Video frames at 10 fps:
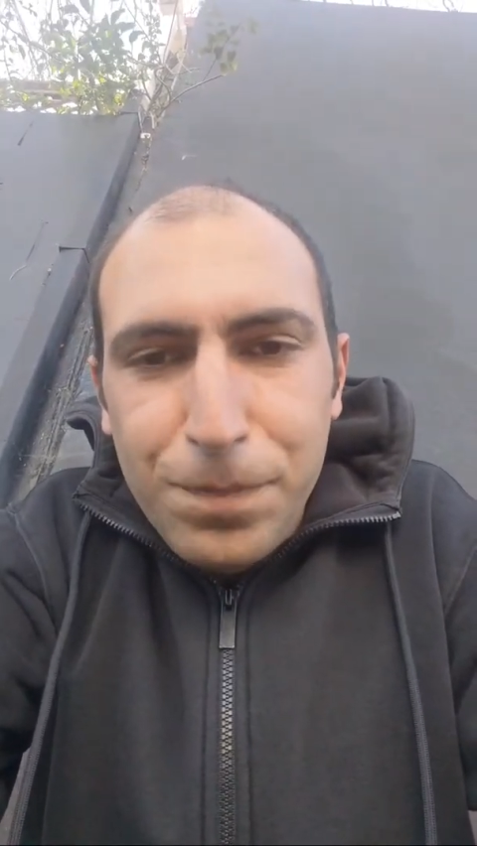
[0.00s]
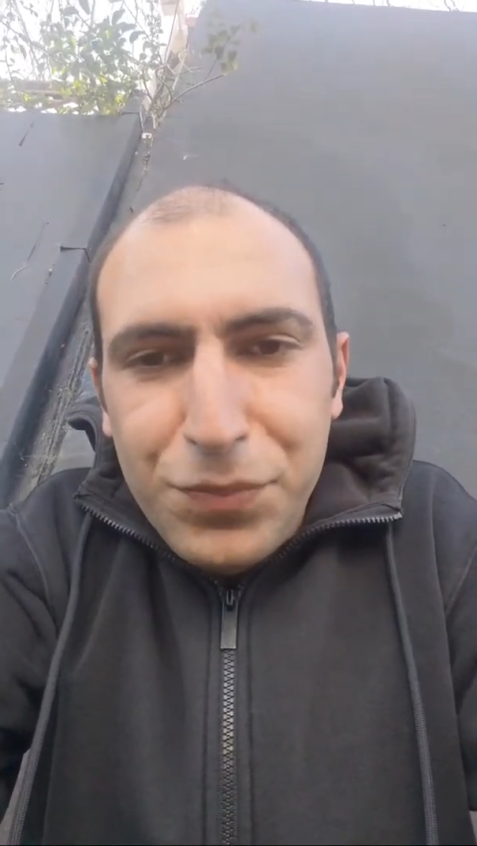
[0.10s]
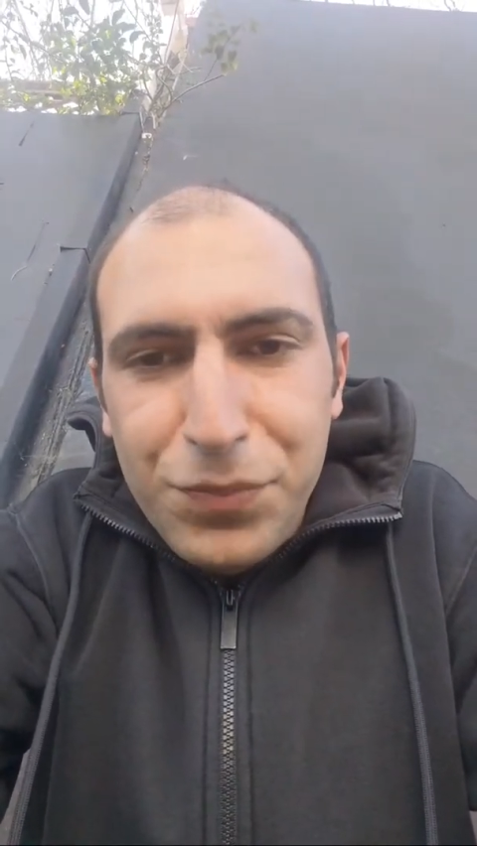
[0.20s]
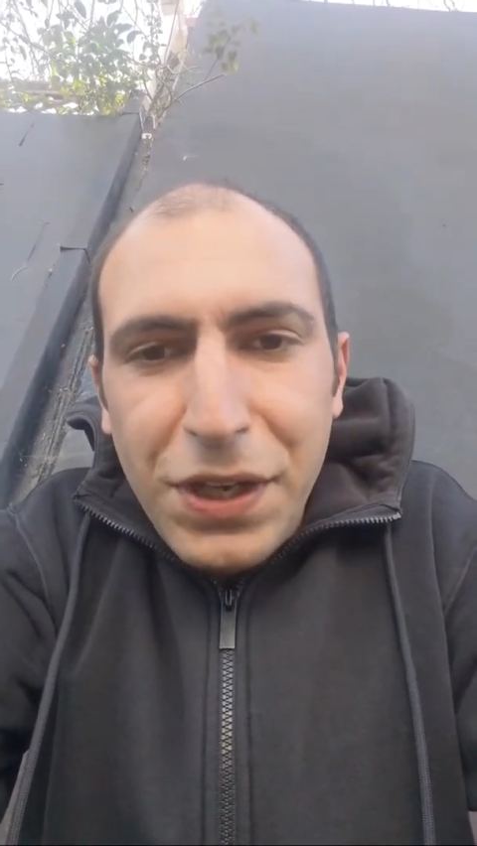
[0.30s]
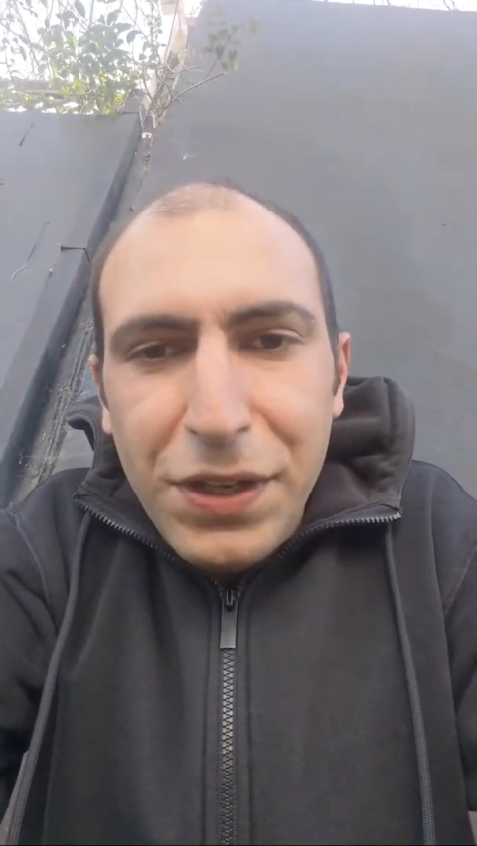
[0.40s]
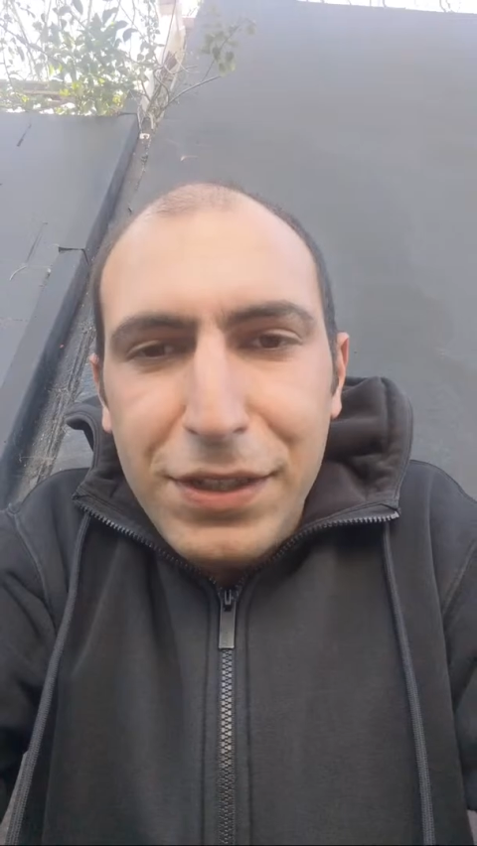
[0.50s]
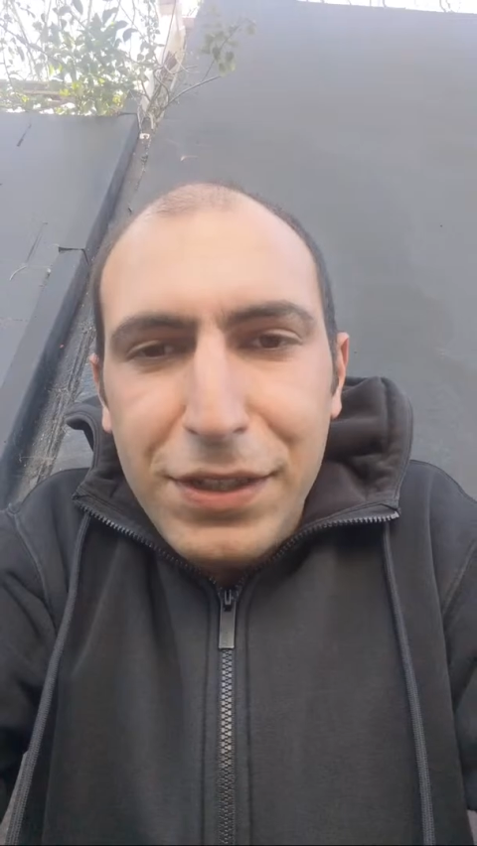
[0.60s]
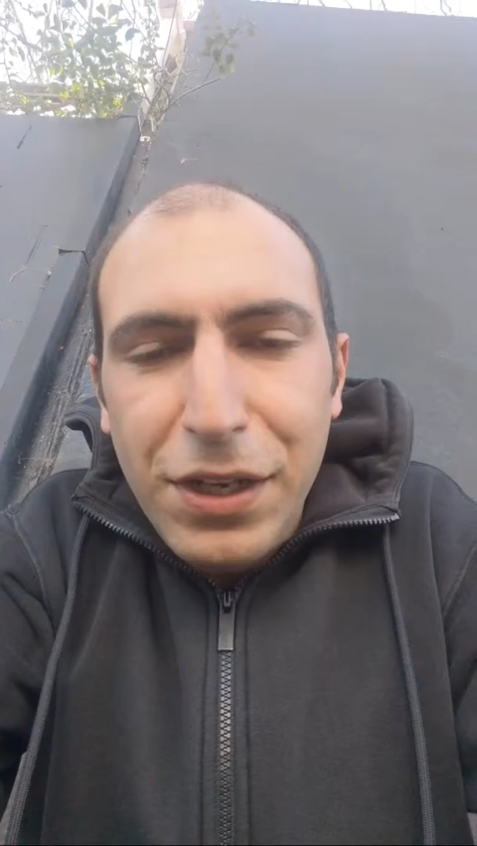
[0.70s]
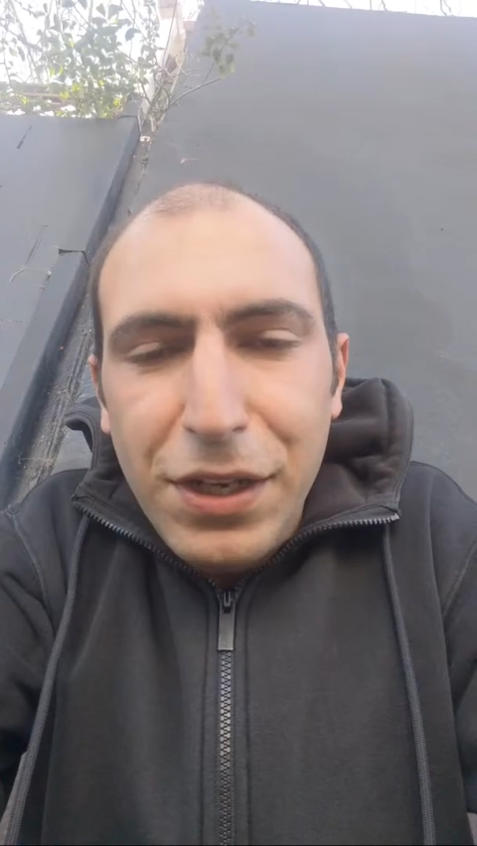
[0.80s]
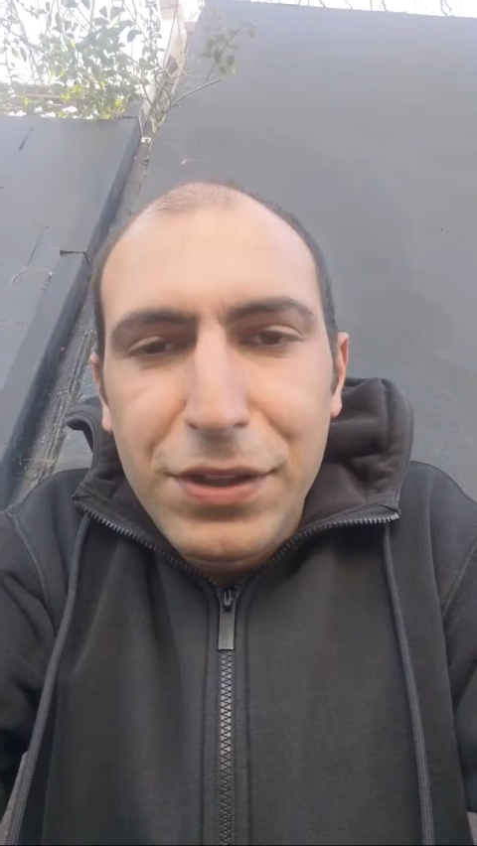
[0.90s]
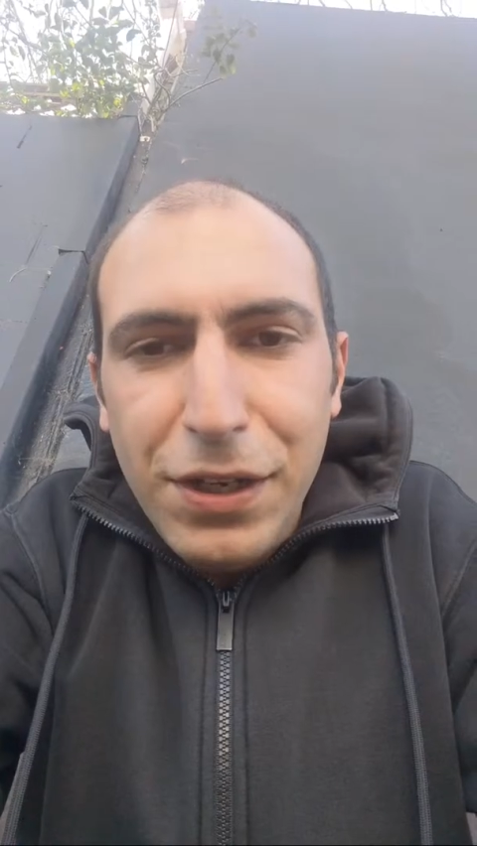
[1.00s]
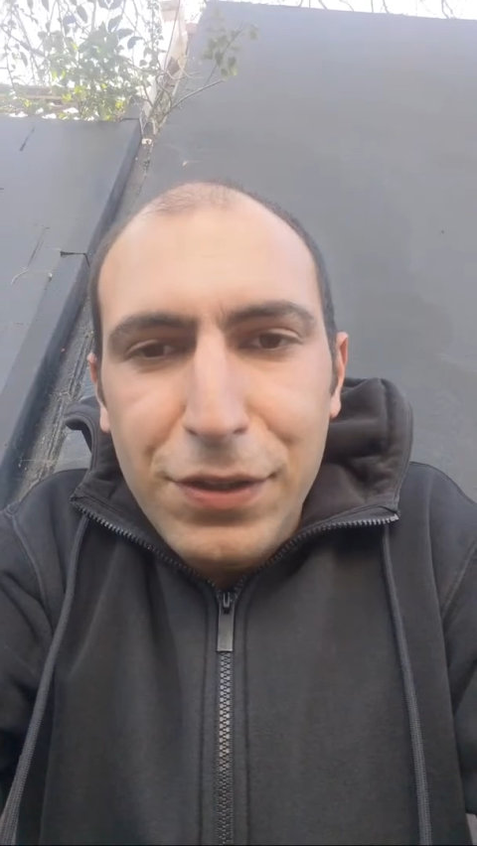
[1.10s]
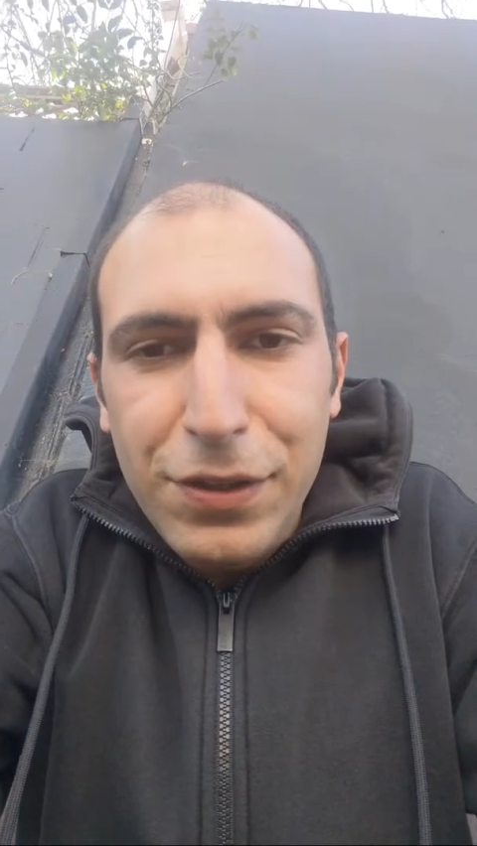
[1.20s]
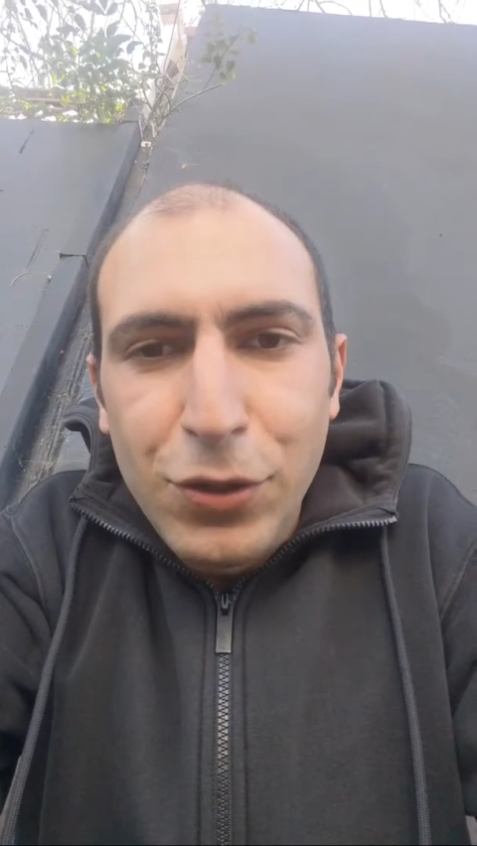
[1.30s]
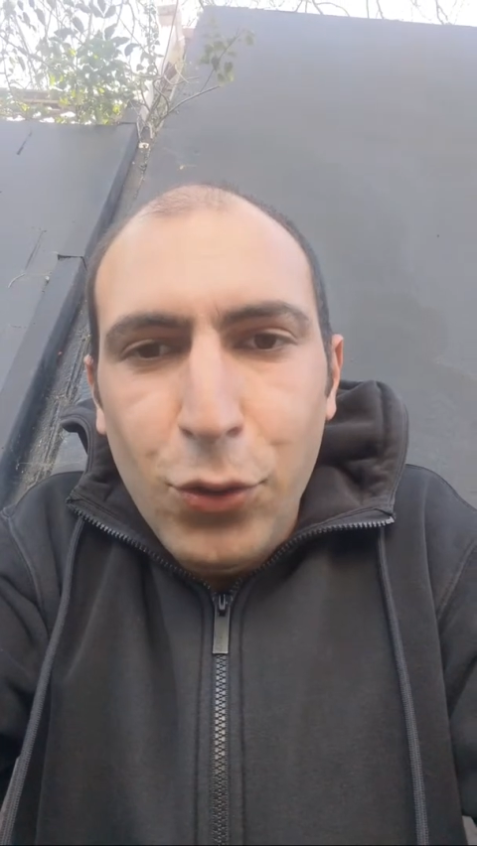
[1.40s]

didn't